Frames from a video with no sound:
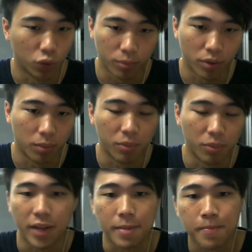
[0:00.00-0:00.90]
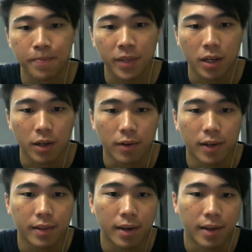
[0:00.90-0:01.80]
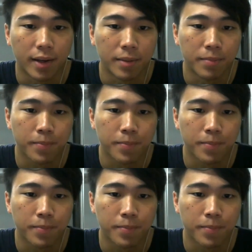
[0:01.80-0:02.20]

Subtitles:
no problem with that, right? And then